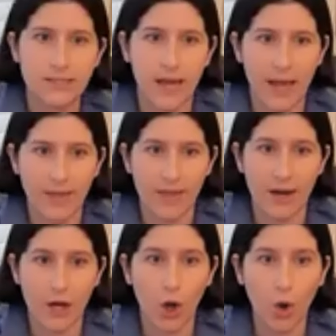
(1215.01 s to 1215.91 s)
and then
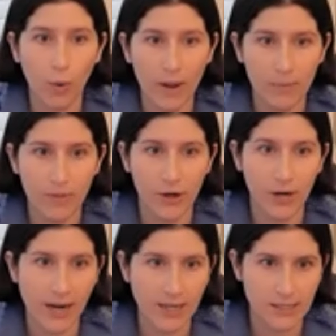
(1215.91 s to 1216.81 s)
equip their
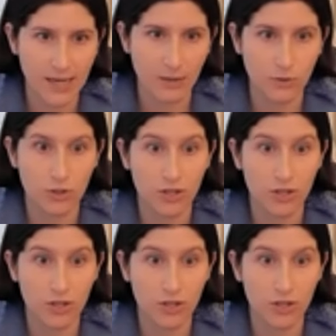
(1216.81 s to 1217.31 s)
guidance counselors